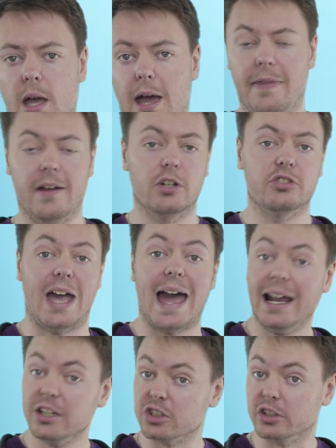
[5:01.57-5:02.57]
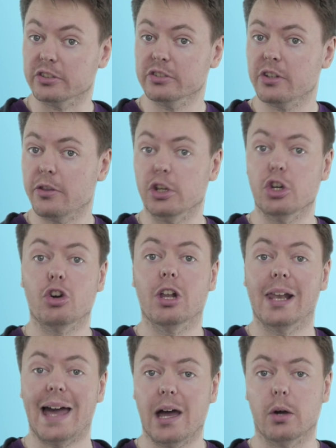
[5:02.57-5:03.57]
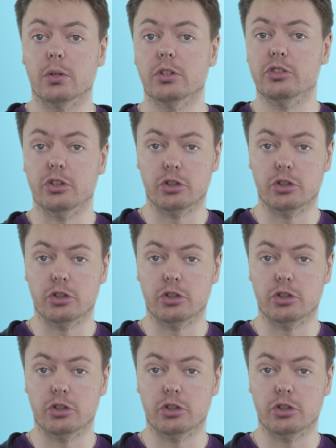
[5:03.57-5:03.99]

and there's actions that you're allowed to